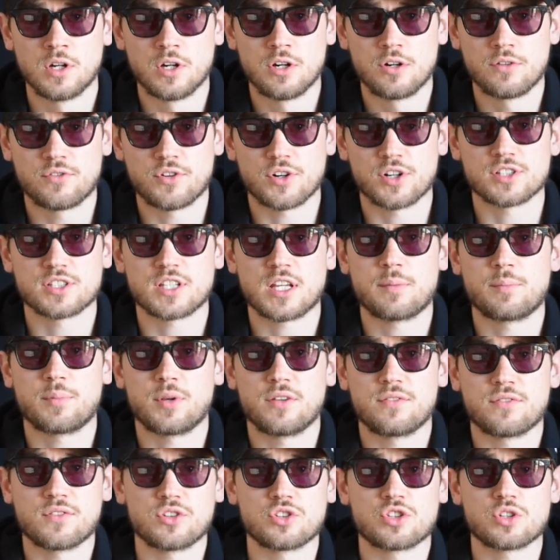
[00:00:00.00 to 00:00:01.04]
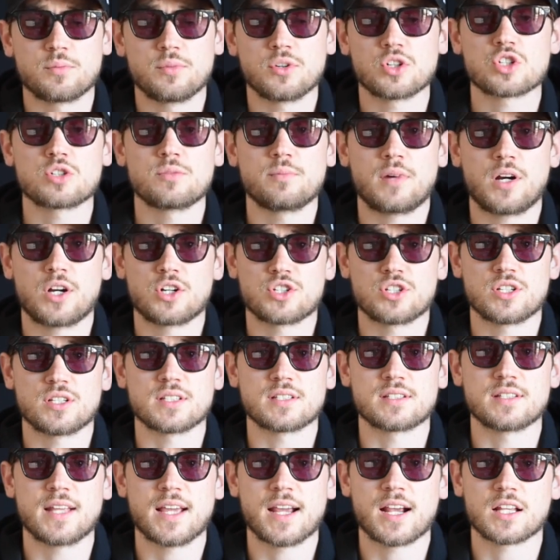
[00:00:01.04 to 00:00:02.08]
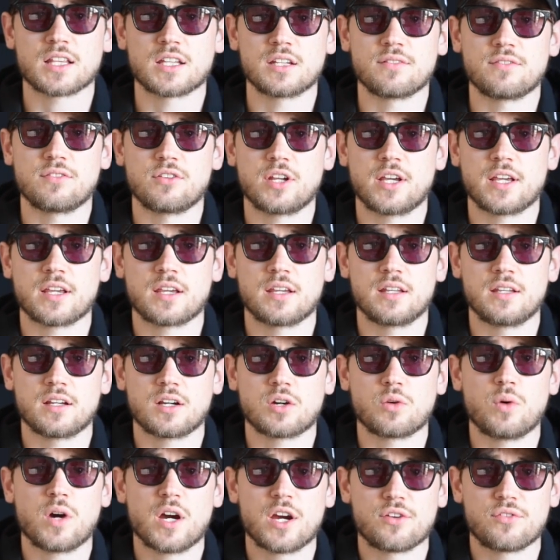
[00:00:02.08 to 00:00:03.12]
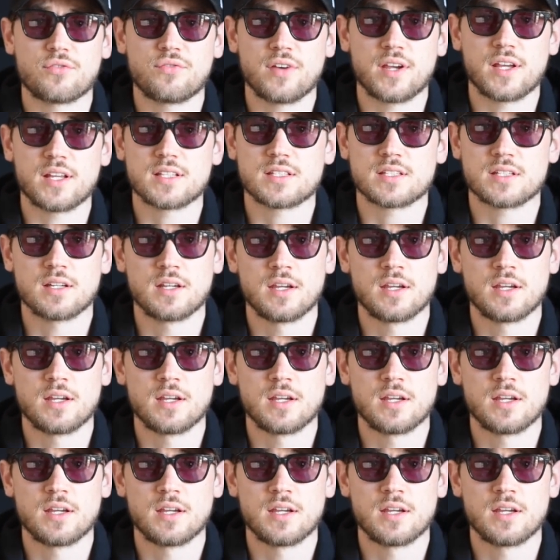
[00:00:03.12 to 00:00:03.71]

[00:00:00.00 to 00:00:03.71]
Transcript: For example, if contribution margin is negative, like in Acquire phase,